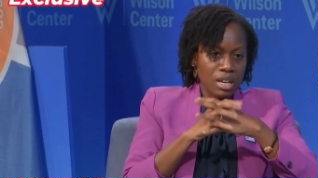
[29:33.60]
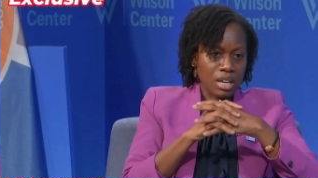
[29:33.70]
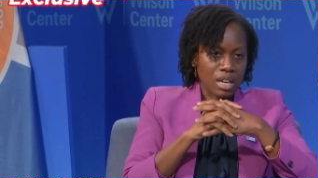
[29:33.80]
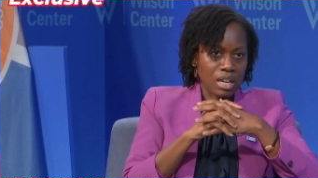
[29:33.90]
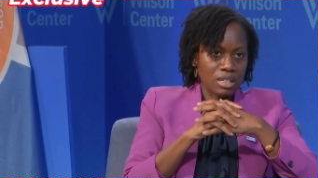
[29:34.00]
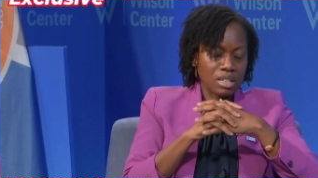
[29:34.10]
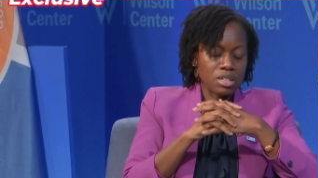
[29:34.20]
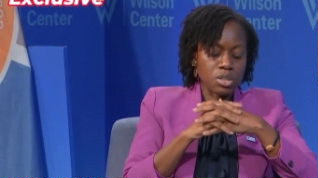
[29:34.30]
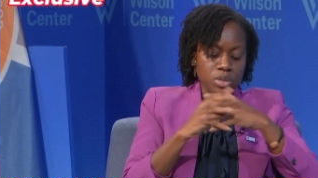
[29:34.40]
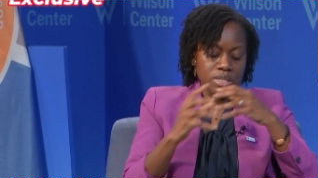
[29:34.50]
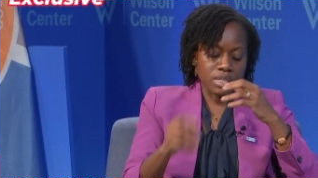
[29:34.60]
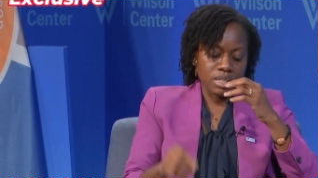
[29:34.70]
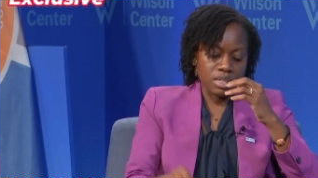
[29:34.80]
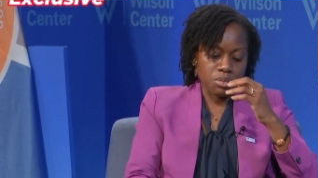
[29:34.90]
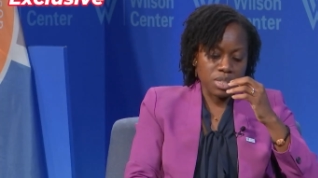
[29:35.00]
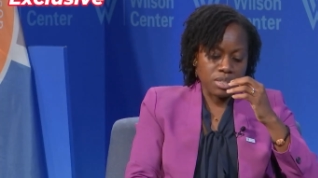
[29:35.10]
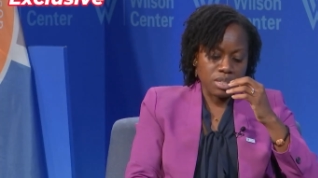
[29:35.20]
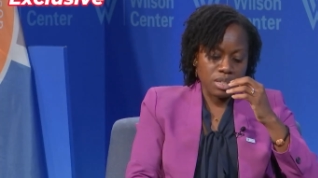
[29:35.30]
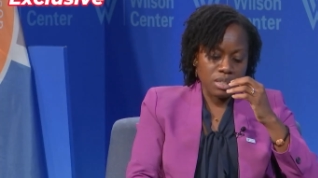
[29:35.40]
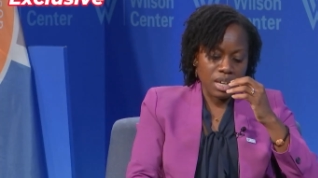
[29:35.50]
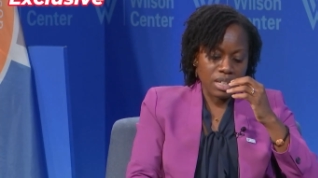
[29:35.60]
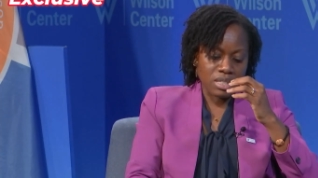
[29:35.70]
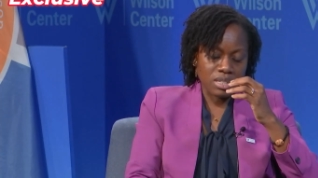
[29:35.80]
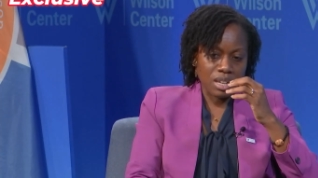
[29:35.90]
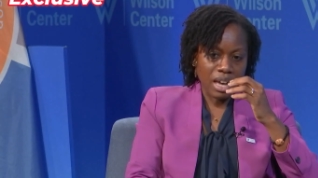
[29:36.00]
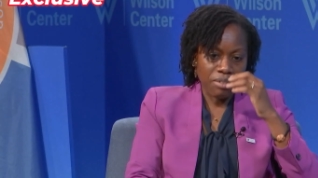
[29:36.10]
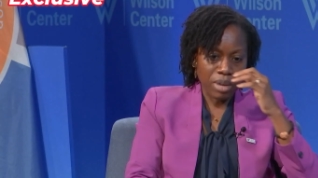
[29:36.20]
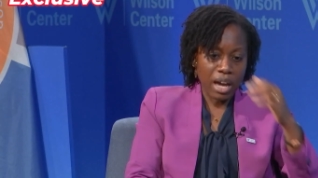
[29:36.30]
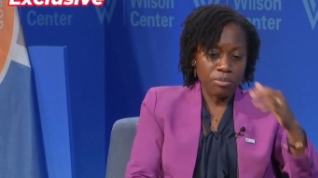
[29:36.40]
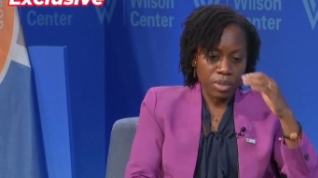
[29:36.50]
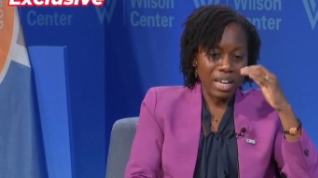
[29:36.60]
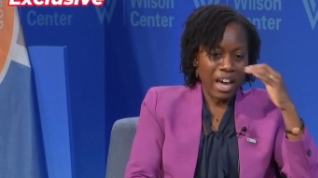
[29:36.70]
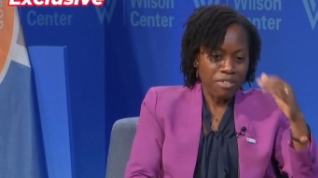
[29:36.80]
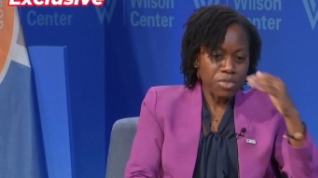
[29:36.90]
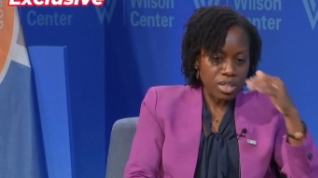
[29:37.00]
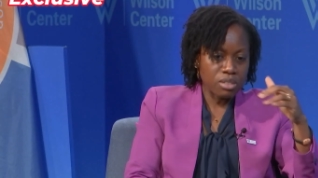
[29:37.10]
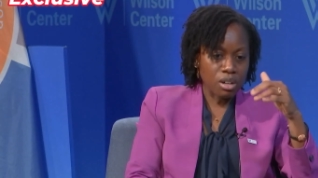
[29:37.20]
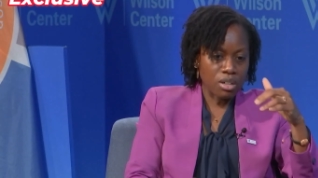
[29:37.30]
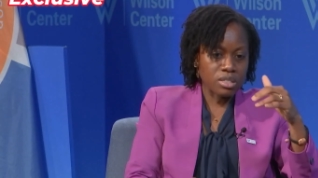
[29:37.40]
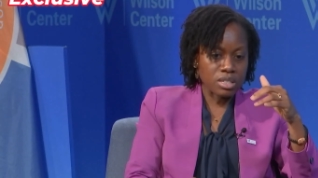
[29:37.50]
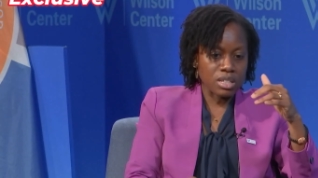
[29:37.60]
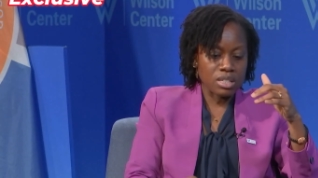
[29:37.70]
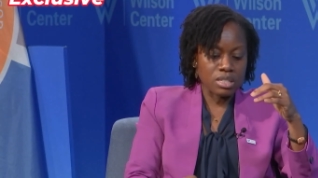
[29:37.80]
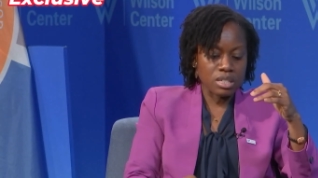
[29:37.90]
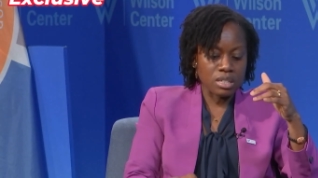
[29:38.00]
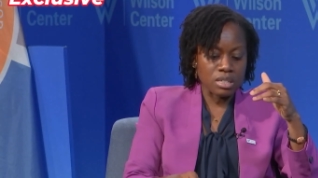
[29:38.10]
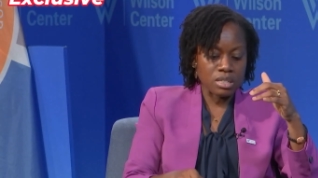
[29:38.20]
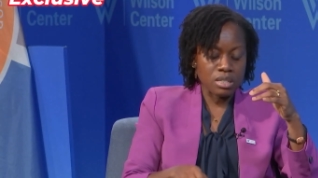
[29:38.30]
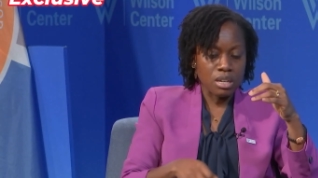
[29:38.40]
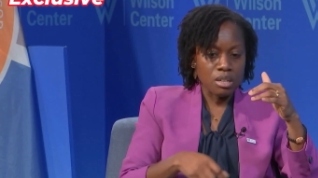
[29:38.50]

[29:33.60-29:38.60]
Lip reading: And increasingly, we see that the African continent is